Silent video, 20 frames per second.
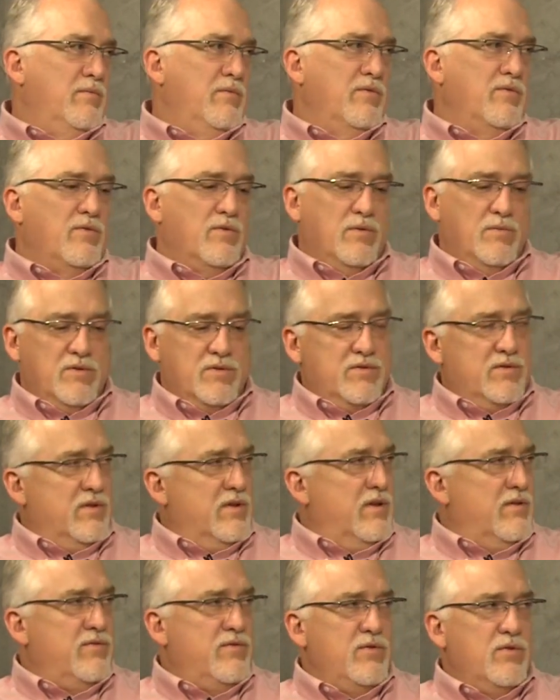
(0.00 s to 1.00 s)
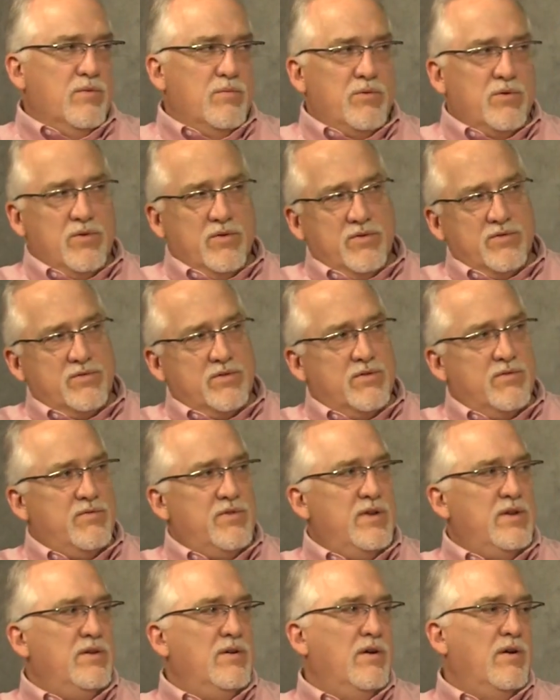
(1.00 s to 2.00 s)
performance, a lot fewer pulls in the
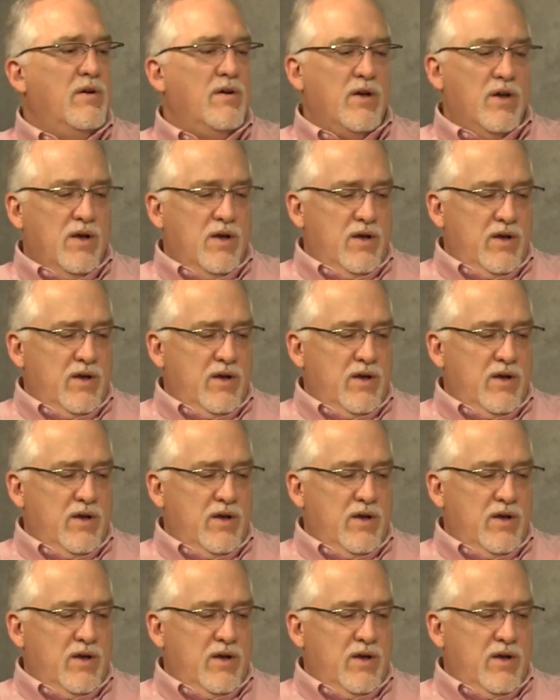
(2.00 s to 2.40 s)
feed yard.